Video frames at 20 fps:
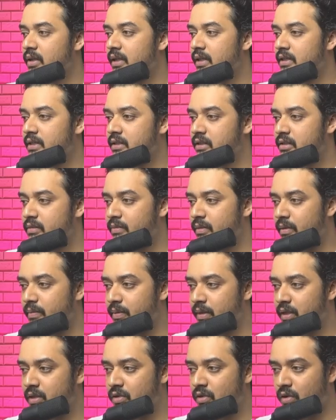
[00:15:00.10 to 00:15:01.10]
just maybe
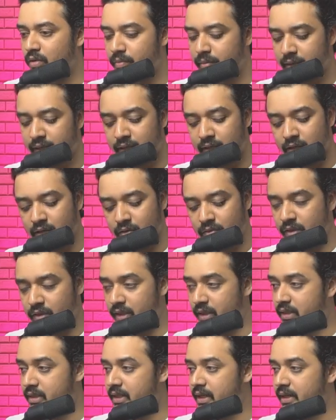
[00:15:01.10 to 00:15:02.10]
comment down
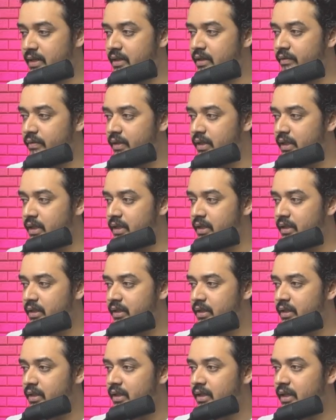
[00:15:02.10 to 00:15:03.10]
this activity,
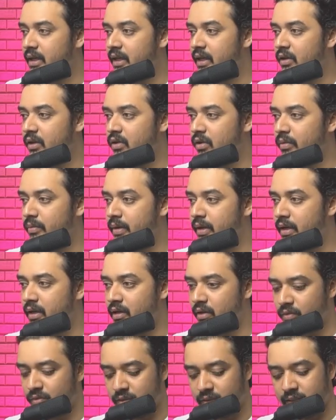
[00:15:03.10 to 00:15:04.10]
I'll comment
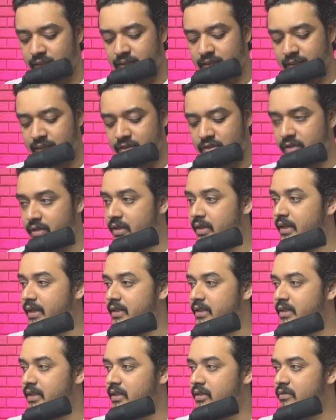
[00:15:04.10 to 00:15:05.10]
down this extract
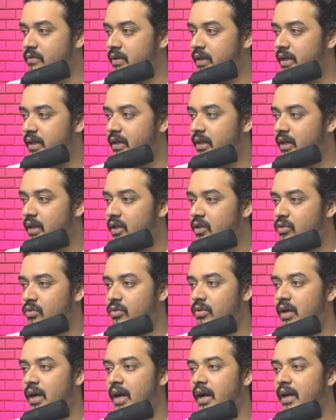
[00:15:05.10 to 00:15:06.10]
text as well, right?
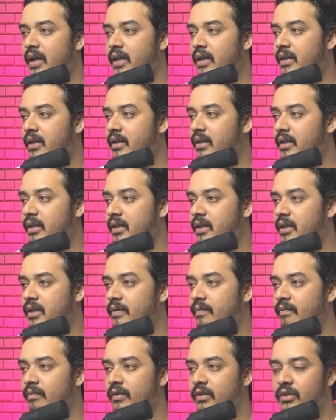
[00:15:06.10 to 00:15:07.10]
So I
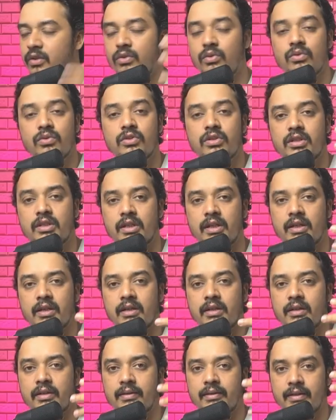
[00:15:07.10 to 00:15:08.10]
used
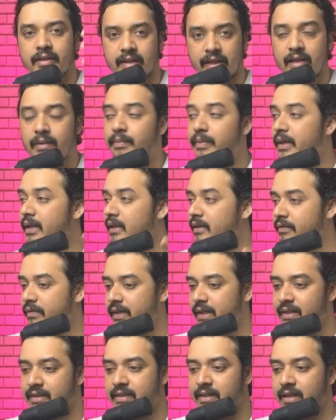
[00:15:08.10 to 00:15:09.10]
a read PDF
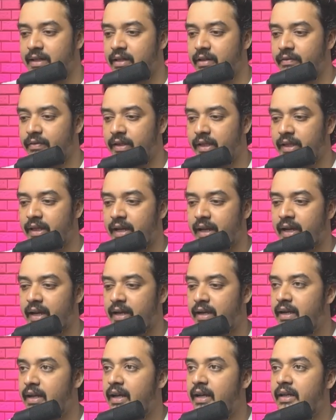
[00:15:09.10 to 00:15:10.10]
text activity
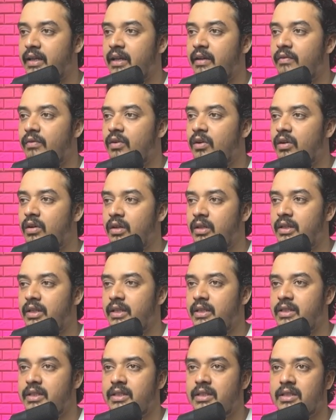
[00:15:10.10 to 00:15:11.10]
and I have got
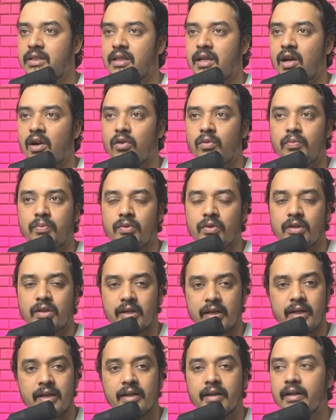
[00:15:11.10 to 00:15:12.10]
this output, right,